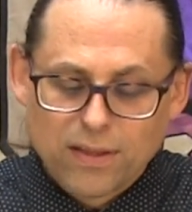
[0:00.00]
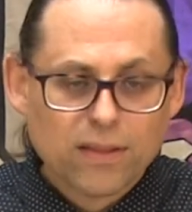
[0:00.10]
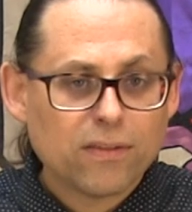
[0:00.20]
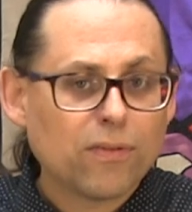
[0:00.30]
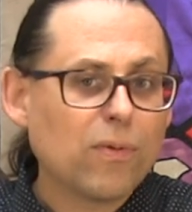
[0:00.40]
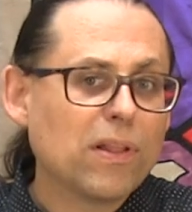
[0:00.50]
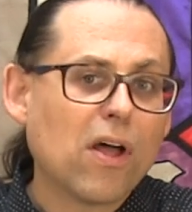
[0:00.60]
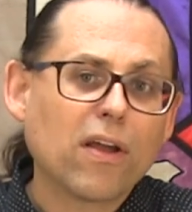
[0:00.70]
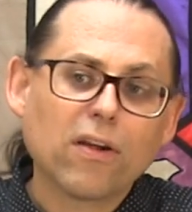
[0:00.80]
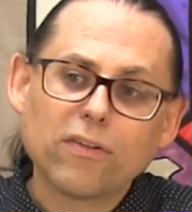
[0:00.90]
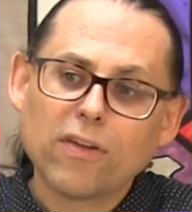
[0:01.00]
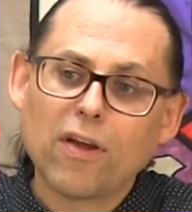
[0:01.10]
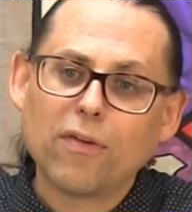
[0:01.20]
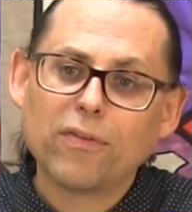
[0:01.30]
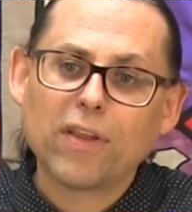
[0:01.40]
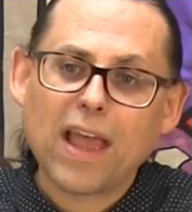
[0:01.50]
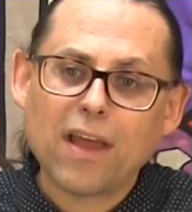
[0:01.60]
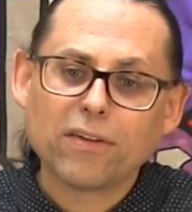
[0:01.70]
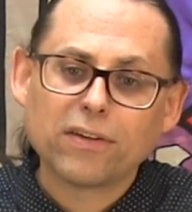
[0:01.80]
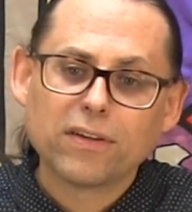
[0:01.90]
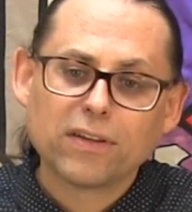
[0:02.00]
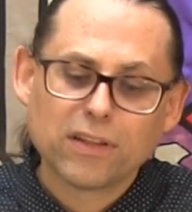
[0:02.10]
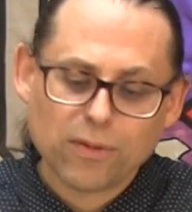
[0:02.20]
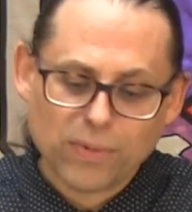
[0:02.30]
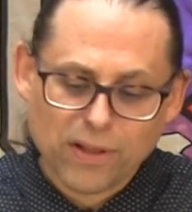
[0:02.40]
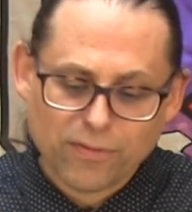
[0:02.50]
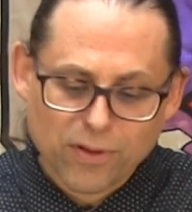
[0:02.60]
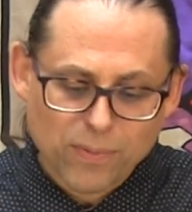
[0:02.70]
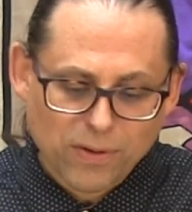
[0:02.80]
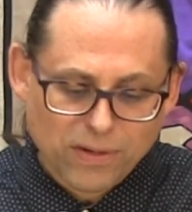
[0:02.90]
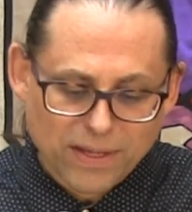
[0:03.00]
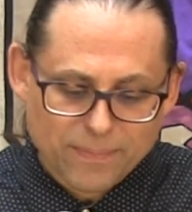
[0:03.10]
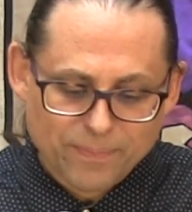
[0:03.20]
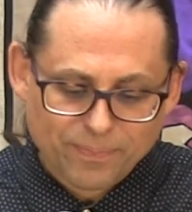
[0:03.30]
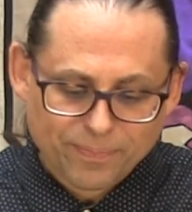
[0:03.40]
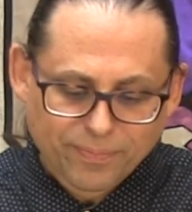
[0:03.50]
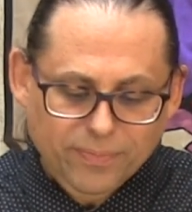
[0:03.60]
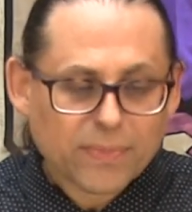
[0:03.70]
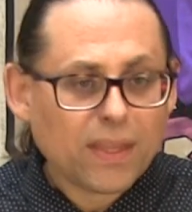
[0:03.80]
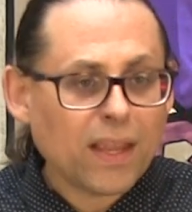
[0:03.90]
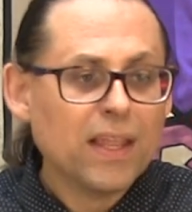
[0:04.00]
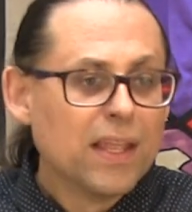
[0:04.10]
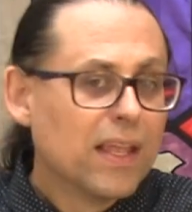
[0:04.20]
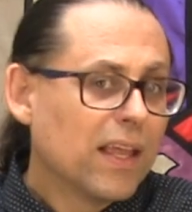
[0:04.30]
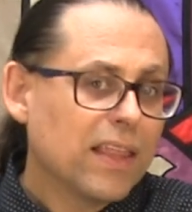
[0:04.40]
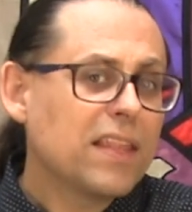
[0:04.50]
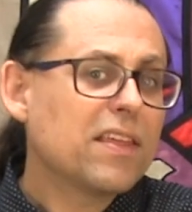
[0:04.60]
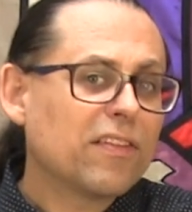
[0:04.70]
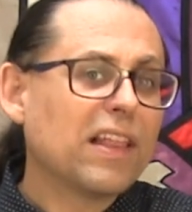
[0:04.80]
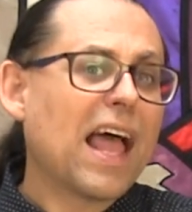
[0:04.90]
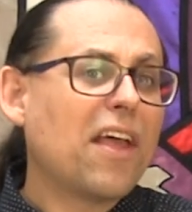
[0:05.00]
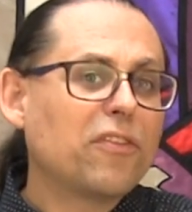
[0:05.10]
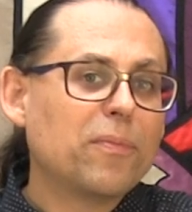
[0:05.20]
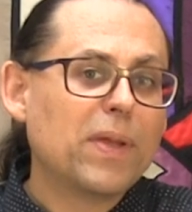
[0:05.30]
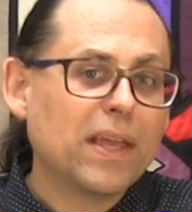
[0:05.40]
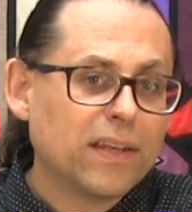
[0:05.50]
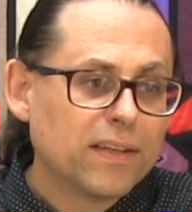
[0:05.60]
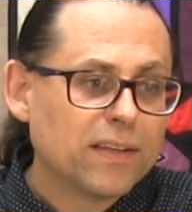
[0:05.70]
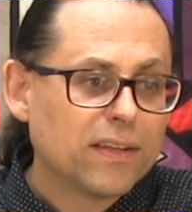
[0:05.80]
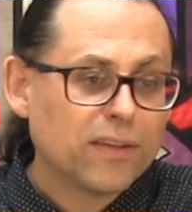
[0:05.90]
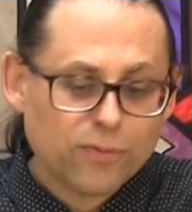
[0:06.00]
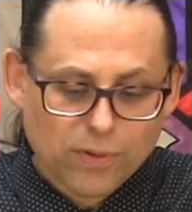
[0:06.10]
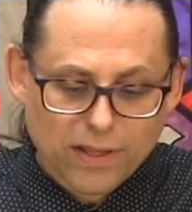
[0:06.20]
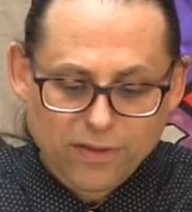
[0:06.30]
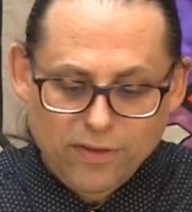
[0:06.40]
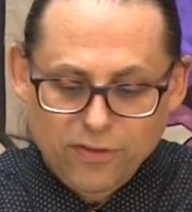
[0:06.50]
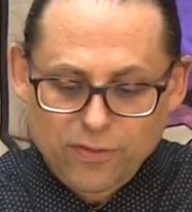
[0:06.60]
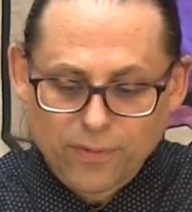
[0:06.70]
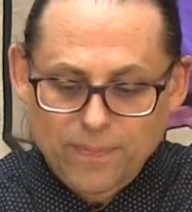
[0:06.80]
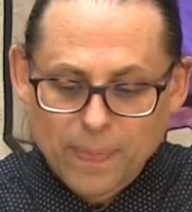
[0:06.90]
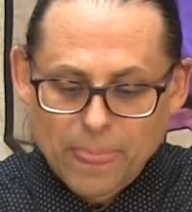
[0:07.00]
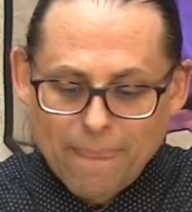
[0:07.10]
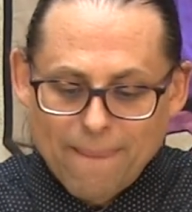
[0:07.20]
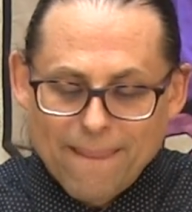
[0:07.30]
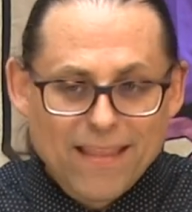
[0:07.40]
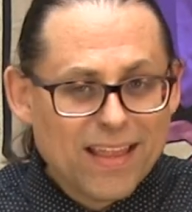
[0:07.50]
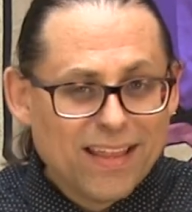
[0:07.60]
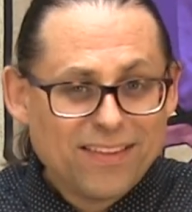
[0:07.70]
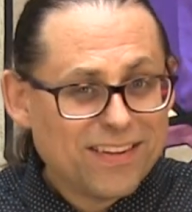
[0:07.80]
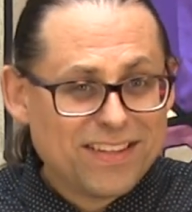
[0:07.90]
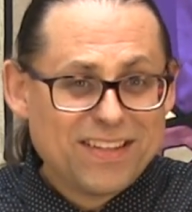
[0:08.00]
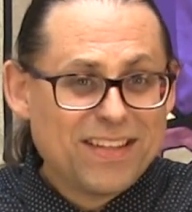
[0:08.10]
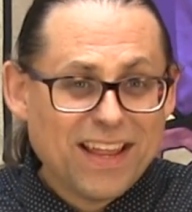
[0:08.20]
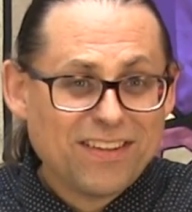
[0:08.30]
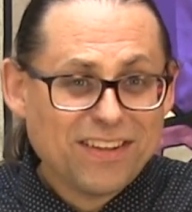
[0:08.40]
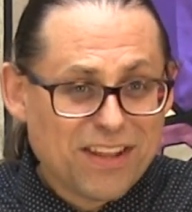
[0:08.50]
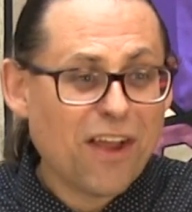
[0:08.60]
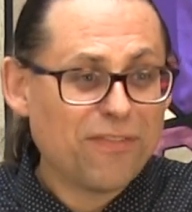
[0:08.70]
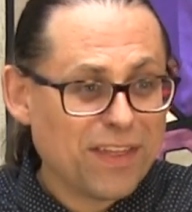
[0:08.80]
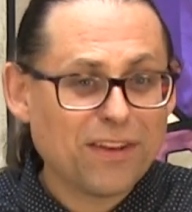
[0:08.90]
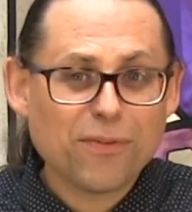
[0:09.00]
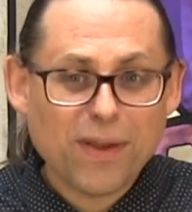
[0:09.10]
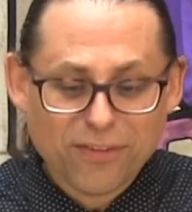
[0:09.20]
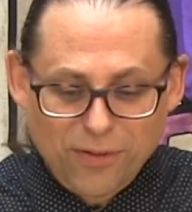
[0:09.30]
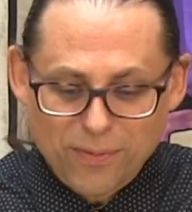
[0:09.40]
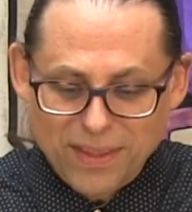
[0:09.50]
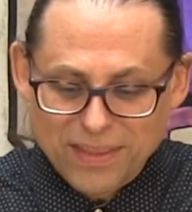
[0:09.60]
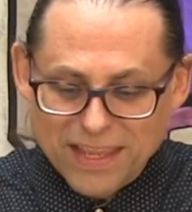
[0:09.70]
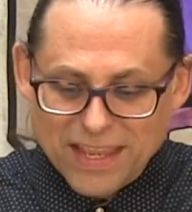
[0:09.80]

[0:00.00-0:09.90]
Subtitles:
And so we lock ourselves out of the beloved community. I think this last bit is really essential. It's a tough thing to wrestle with.